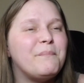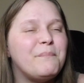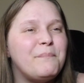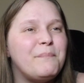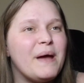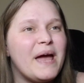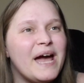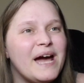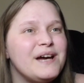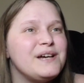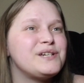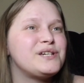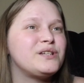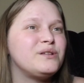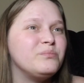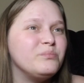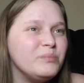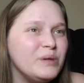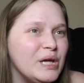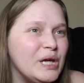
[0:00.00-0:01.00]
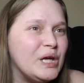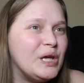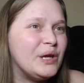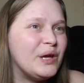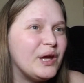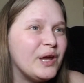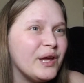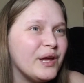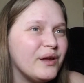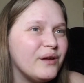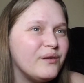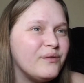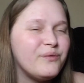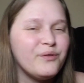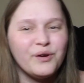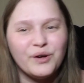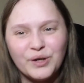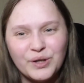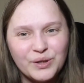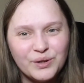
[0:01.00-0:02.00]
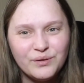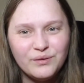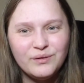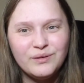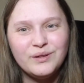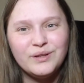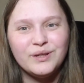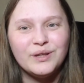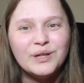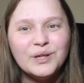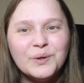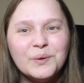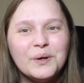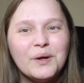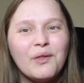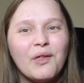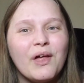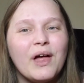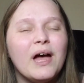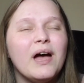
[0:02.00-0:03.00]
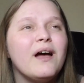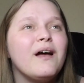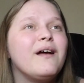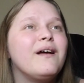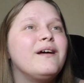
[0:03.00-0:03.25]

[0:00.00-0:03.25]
bashed me for doing that.